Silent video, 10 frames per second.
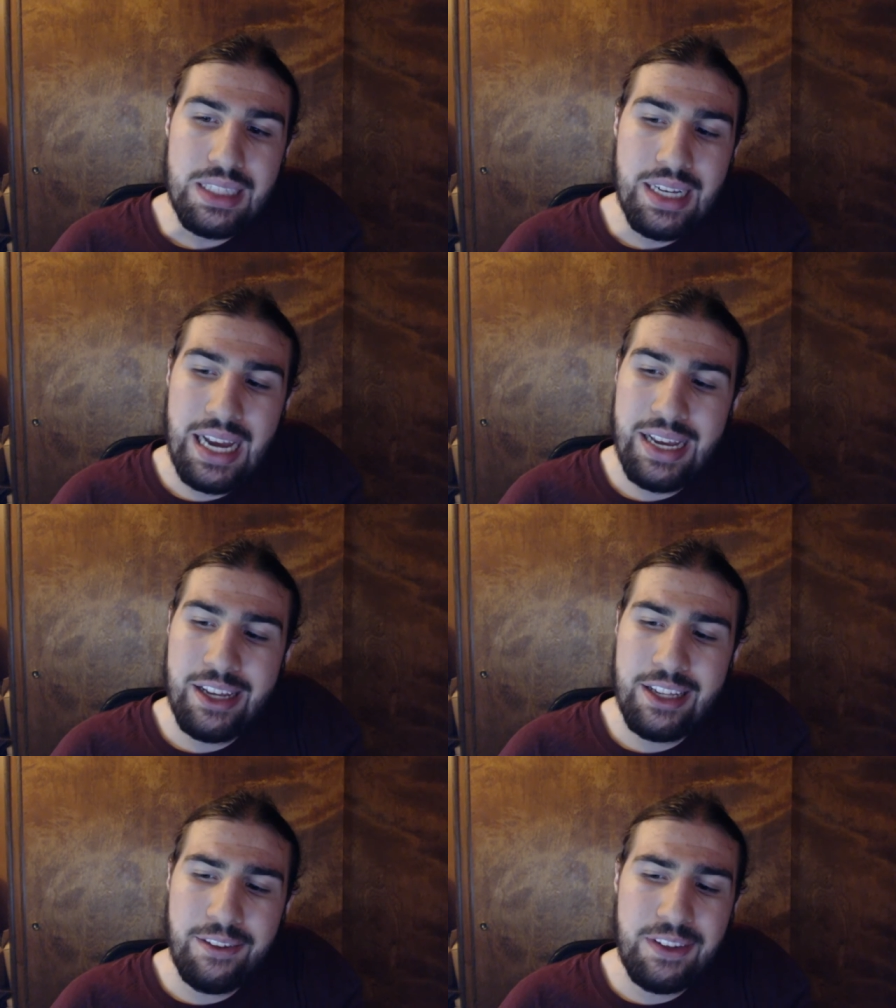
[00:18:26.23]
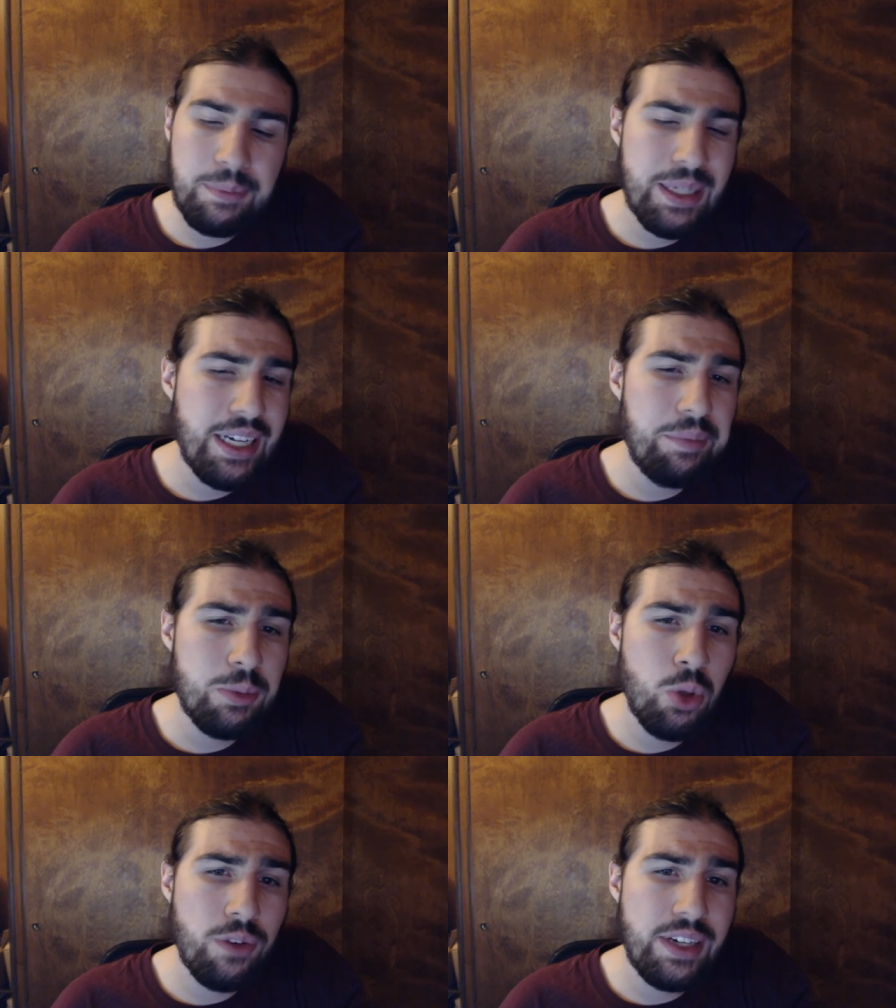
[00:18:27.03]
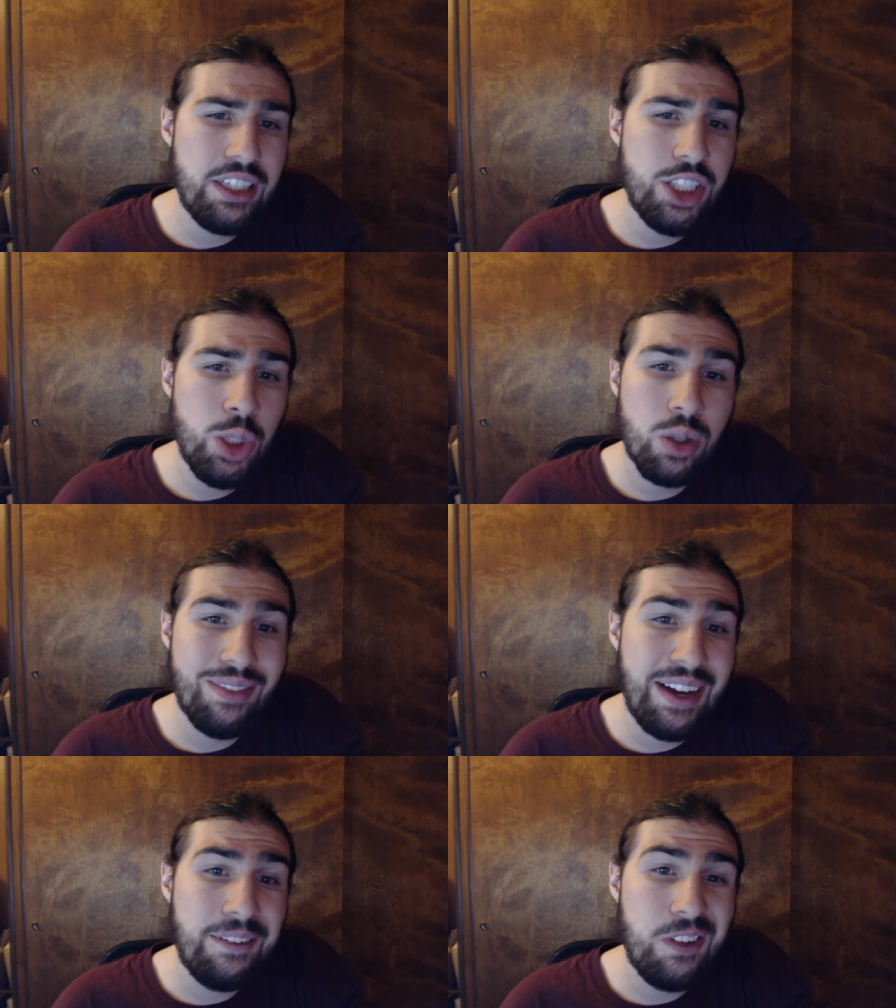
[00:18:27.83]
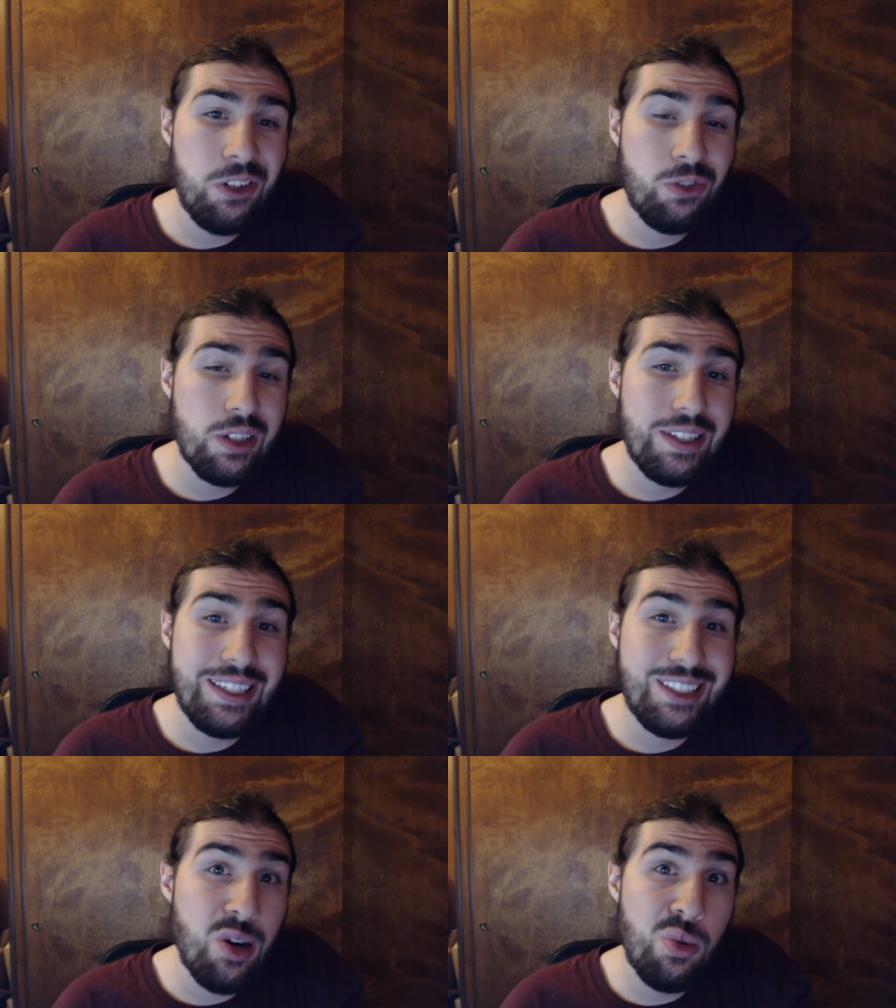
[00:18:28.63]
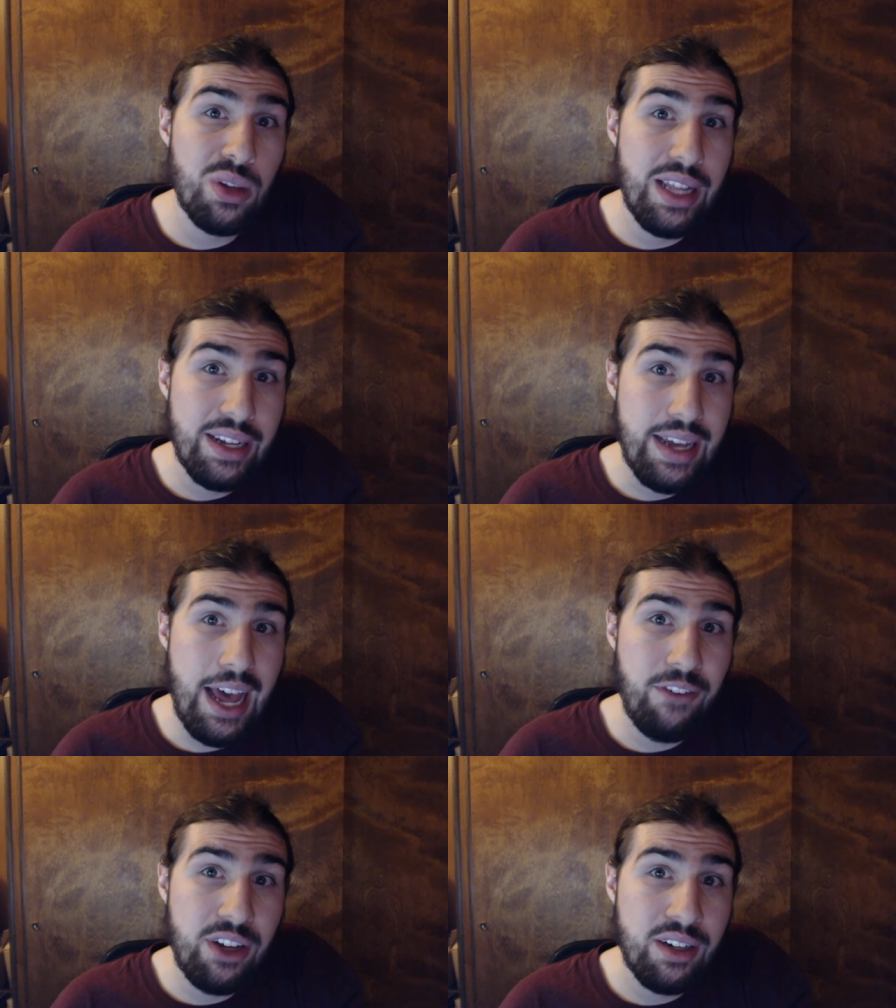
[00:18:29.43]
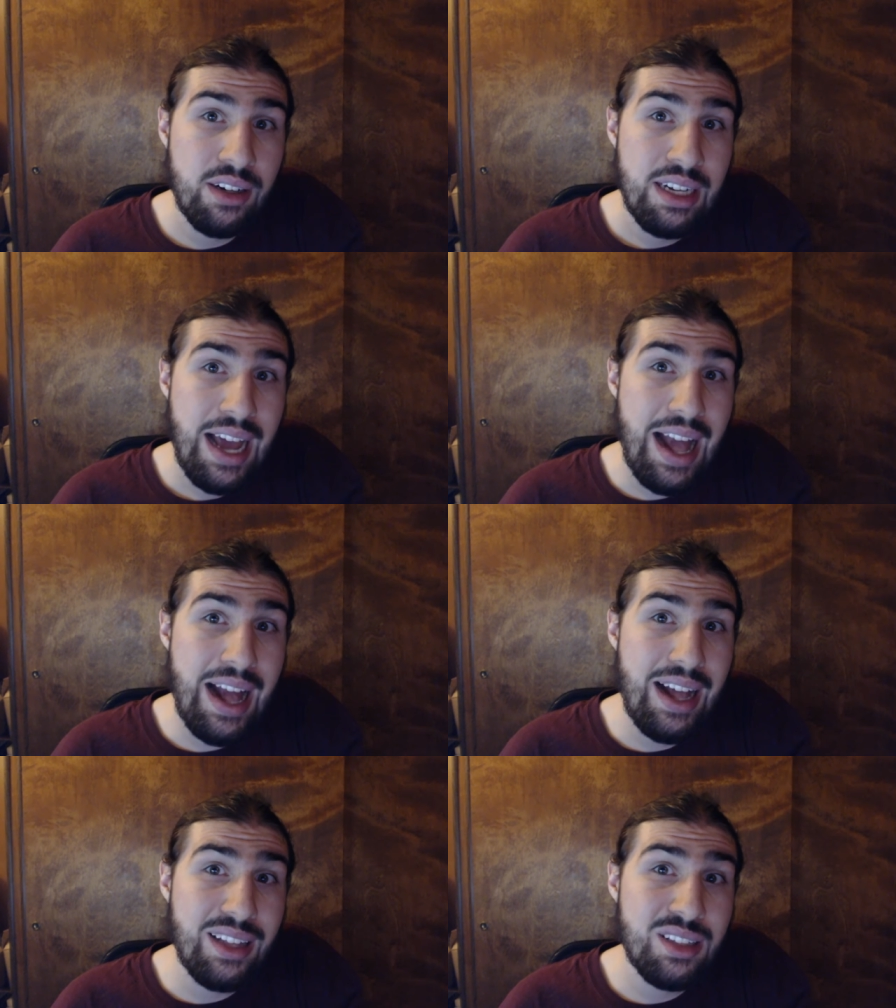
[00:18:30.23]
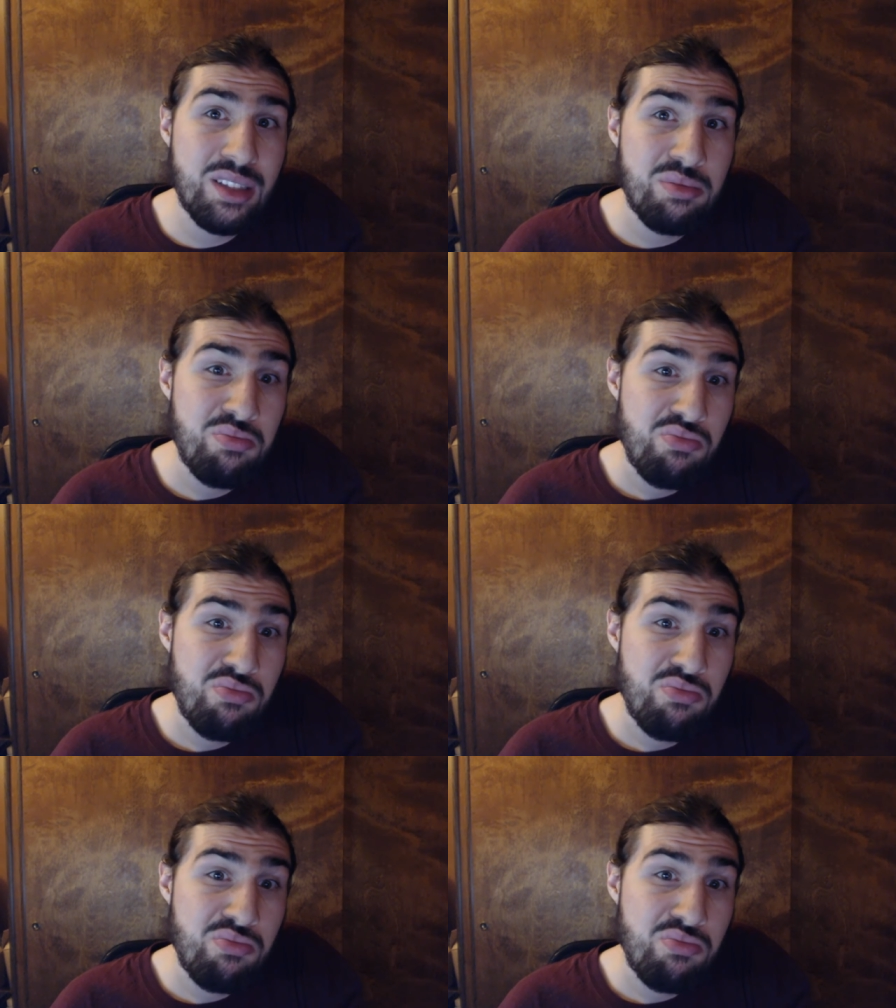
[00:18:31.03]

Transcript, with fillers: If it becomes more of an issue or if any of you really don't like having ads,